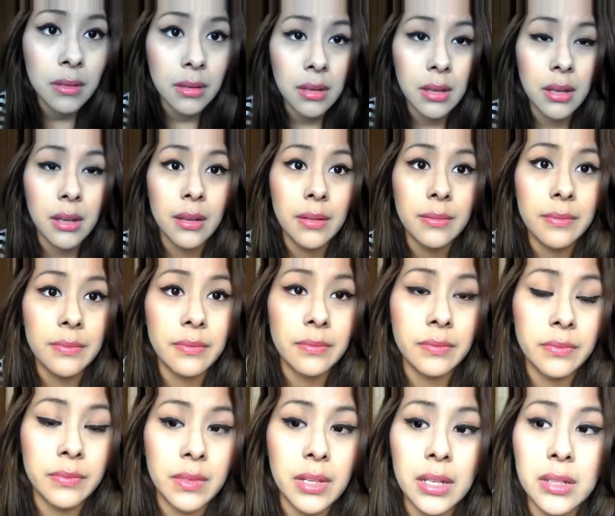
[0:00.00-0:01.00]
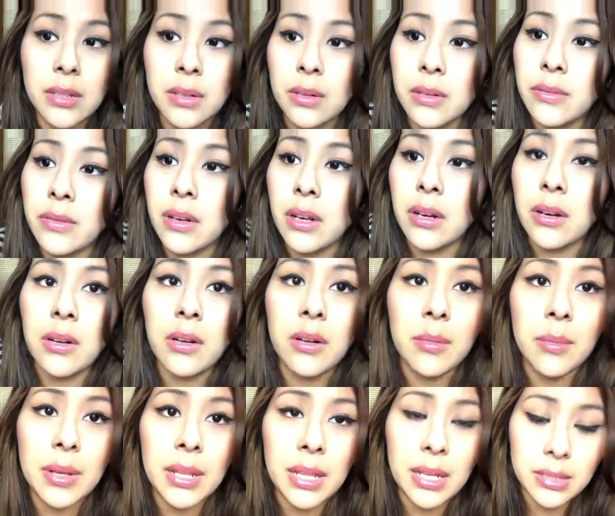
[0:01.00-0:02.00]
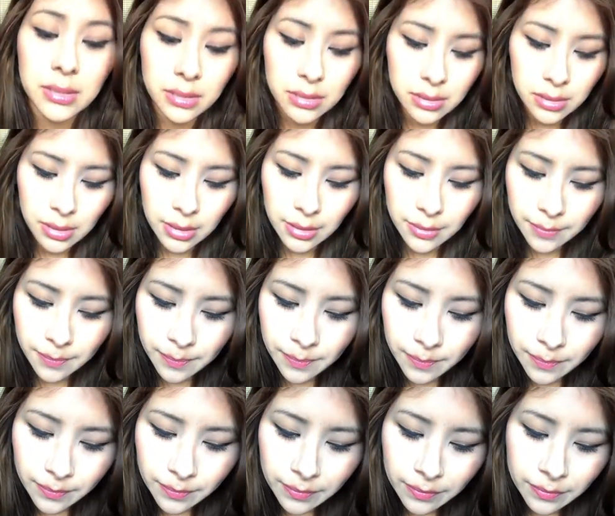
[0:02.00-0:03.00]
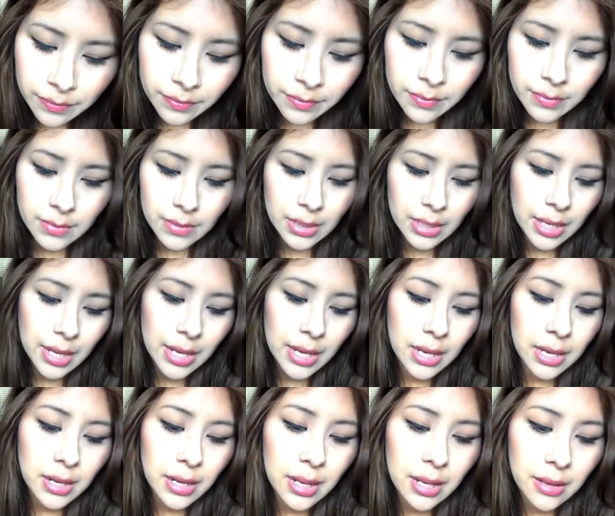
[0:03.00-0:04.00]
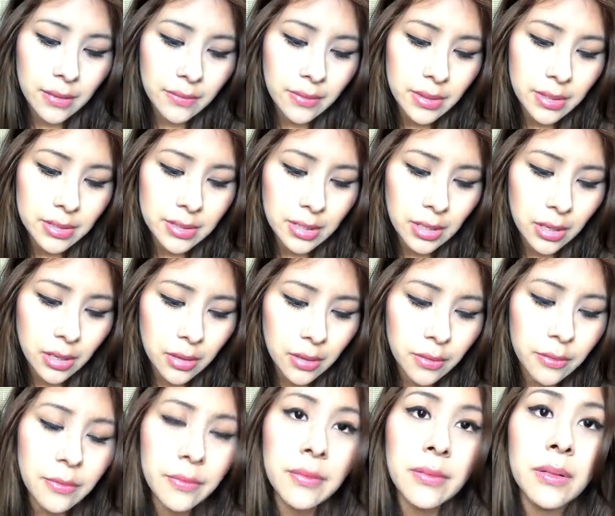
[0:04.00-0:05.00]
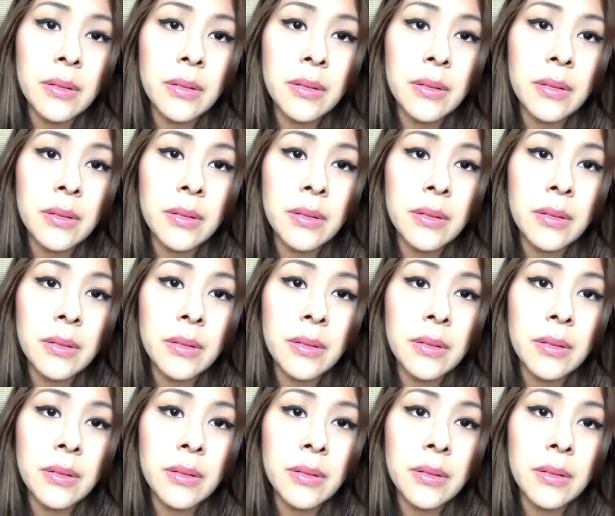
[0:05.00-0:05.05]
Yeah. I totally forgot to curl my lashes today. And I have this e.l.f.